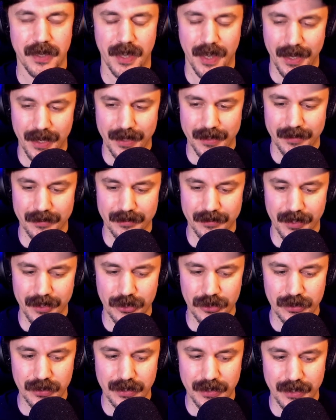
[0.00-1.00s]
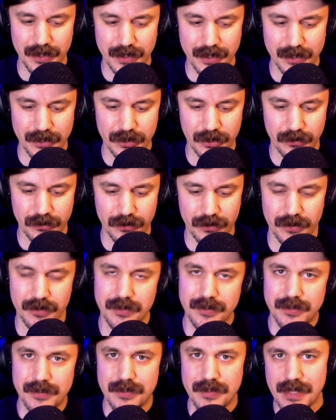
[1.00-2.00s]
And essentially it just
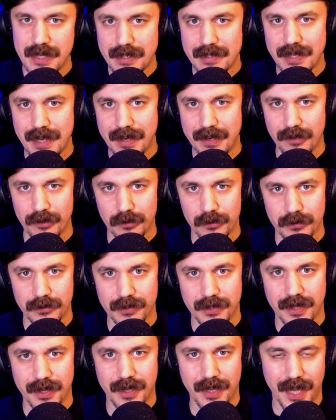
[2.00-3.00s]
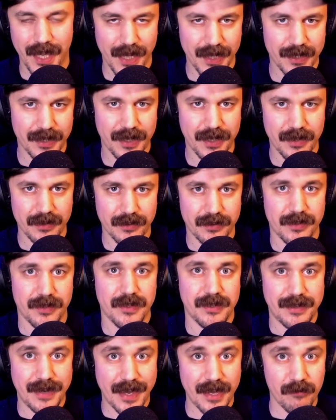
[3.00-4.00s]
details Anakin's
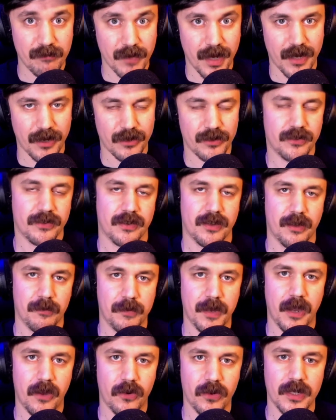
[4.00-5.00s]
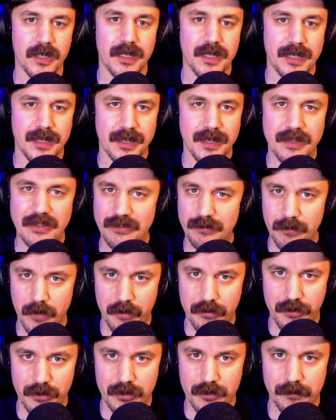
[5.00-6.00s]
nightmares about his
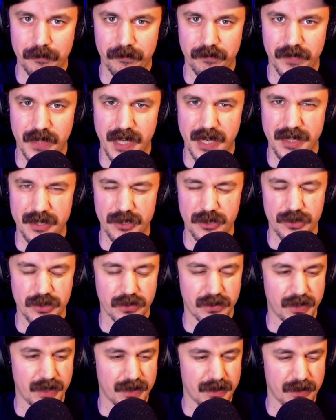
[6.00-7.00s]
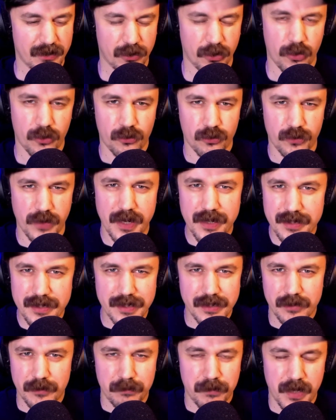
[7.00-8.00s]
mother, and you just get this
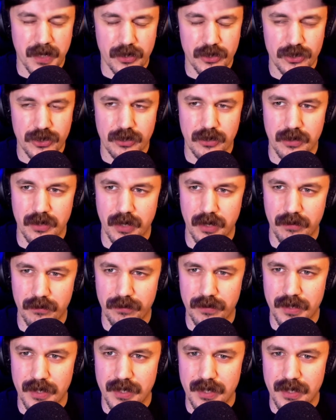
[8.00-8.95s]
horrendous picture of